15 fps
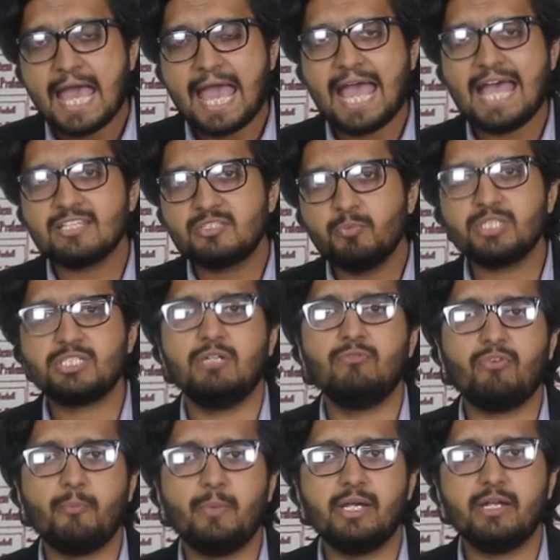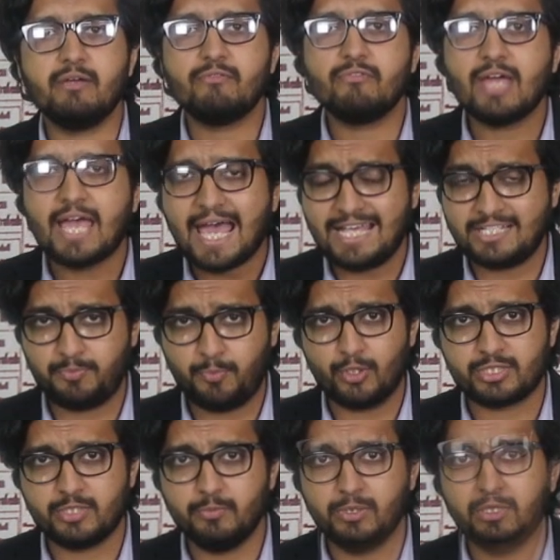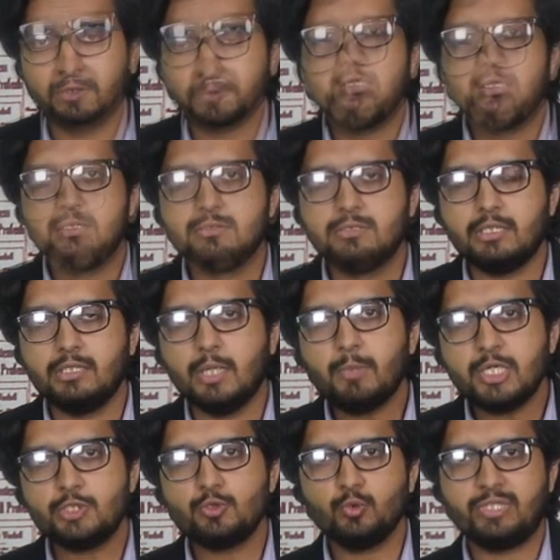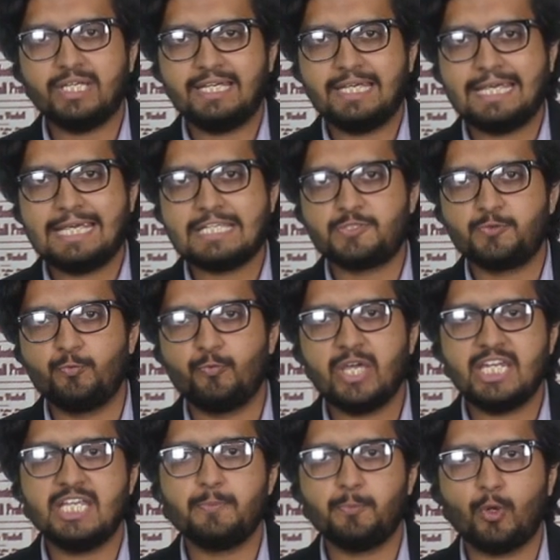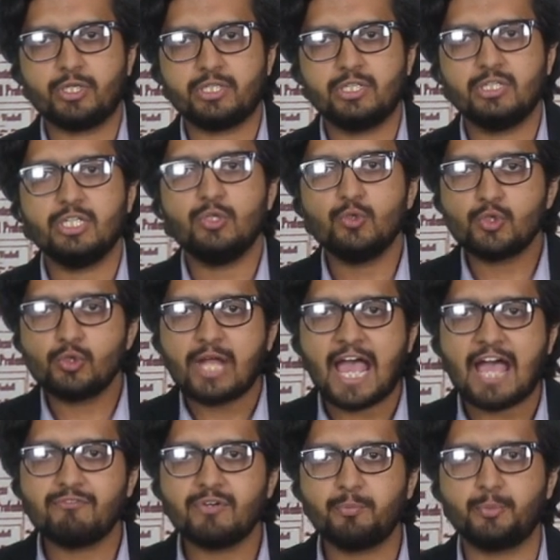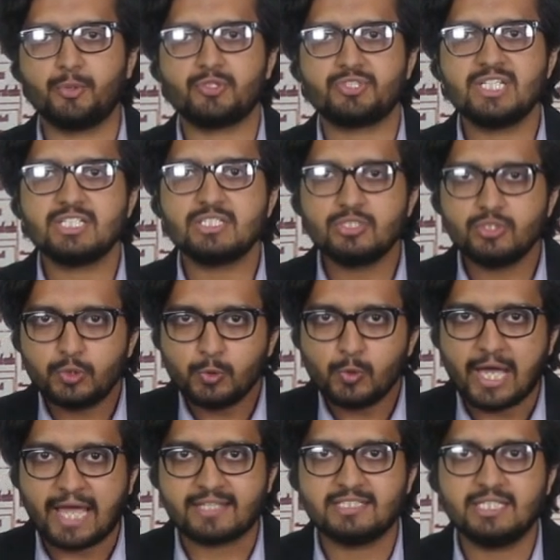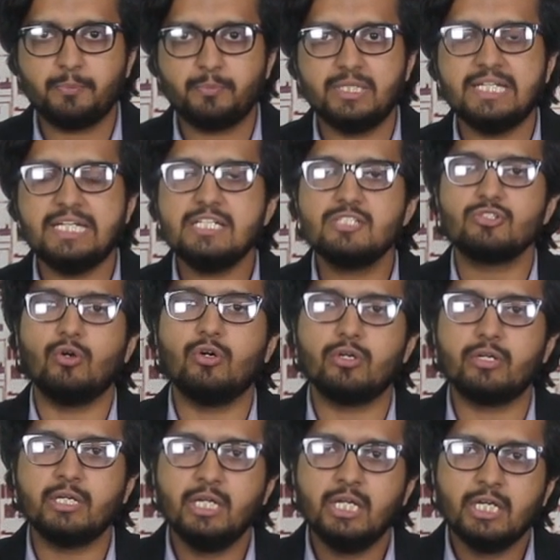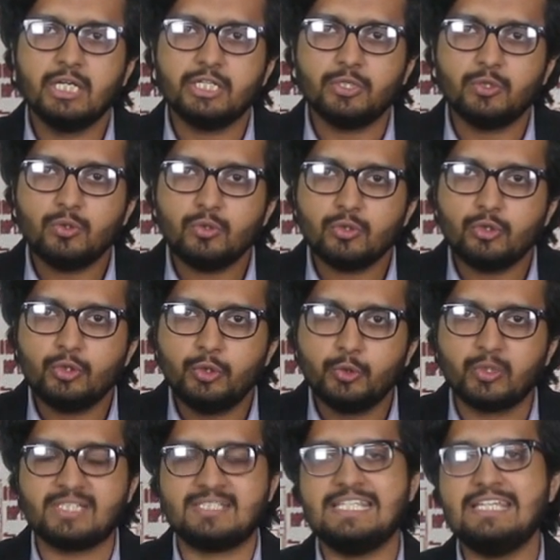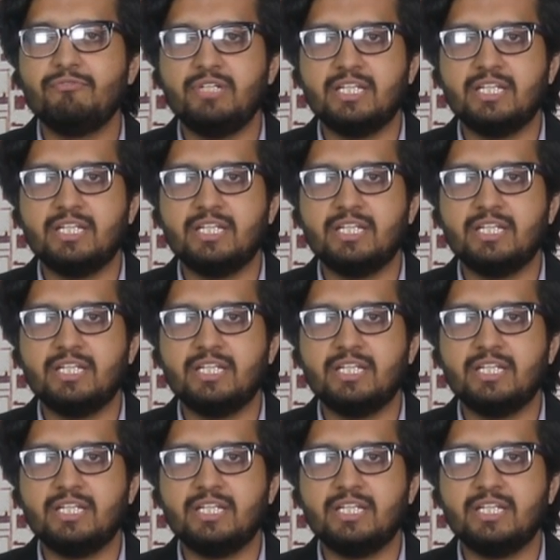as much informative as possible the number two thing is very important you should have a process to accept leads or you know to receive